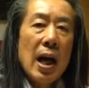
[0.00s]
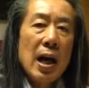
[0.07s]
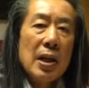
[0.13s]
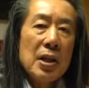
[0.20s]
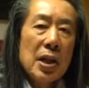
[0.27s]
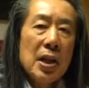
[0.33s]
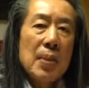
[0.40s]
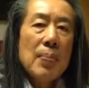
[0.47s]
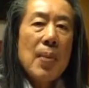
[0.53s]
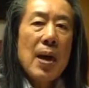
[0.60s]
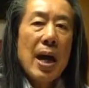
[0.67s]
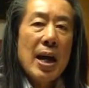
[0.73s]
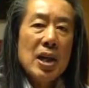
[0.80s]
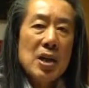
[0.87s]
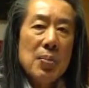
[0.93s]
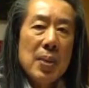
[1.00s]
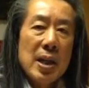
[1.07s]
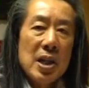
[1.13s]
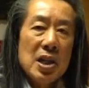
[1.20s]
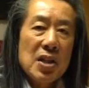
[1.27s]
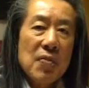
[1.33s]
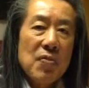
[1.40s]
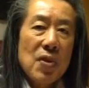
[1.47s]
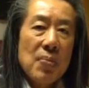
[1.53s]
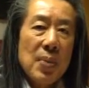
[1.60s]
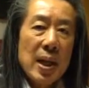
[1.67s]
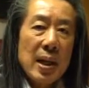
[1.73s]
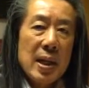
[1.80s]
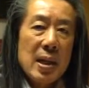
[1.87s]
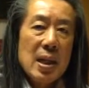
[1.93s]
other aspects of
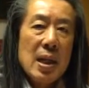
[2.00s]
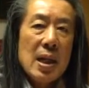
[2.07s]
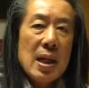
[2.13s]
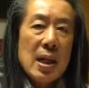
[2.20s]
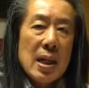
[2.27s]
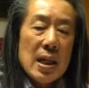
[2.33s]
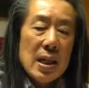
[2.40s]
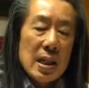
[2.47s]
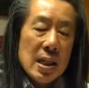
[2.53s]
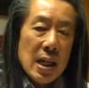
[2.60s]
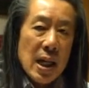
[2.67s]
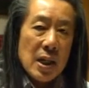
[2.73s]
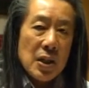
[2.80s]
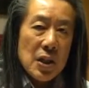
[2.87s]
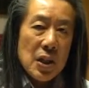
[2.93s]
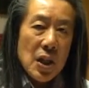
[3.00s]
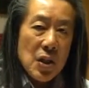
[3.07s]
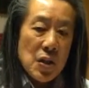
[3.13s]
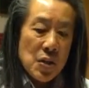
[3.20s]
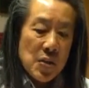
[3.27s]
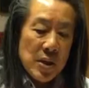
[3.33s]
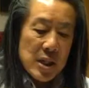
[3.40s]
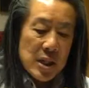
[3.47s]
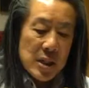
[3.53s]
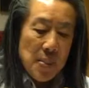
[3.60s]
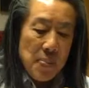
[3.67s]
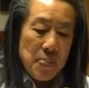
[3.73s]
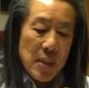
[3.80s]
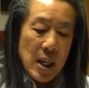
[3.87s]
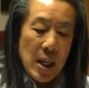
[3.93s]
rebellion in other
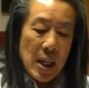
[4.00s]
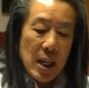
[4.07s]
countries.